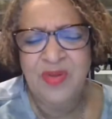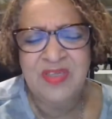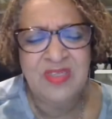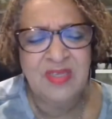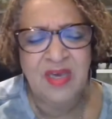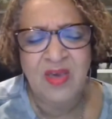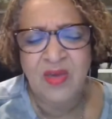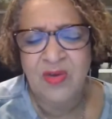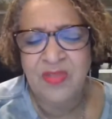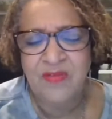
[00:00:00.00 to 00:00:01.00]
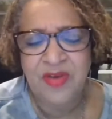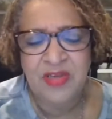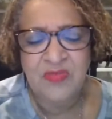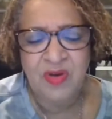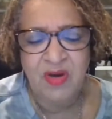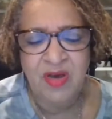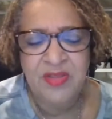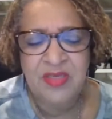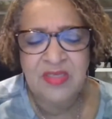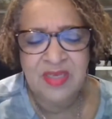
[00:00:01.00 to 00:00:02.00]
We're just thanking you in advance for
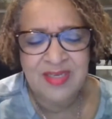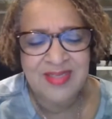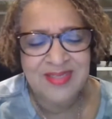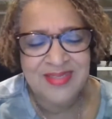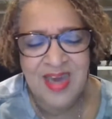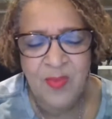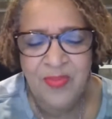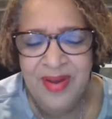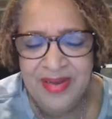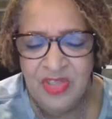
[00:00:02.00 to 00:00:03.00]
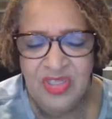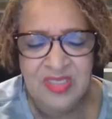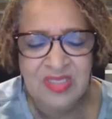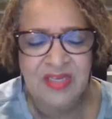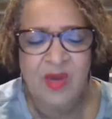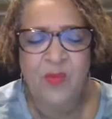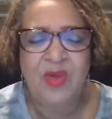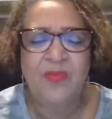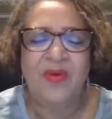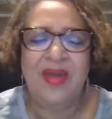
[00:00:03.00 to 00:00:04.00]
all these things. This is our prayer in Jesus' name.
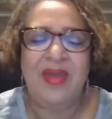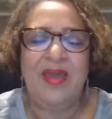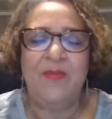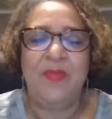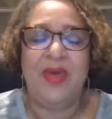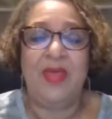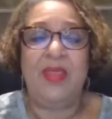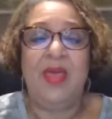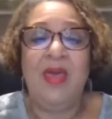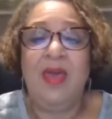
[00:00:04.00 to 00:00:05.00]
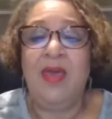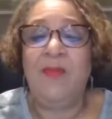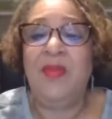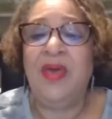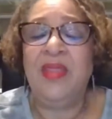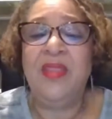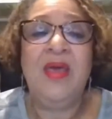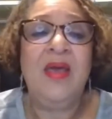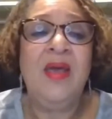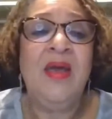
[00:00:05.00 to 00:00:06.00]
We pray, amen, amen.
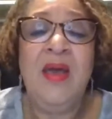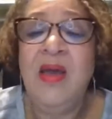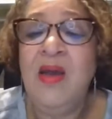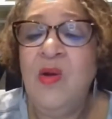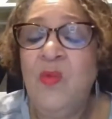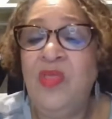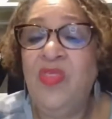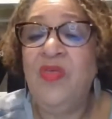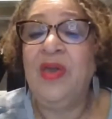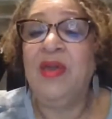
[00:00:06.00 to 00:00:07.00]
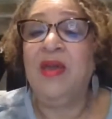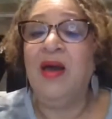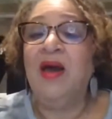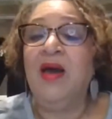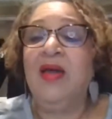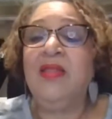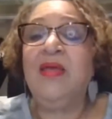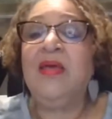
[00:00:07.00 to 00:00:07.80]
We thank God.